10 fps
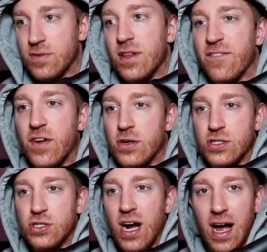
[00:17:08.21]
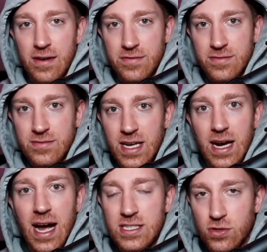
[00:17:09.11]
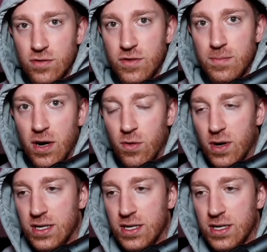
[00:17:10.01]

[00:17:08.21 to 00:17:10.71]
the first drive in high school football one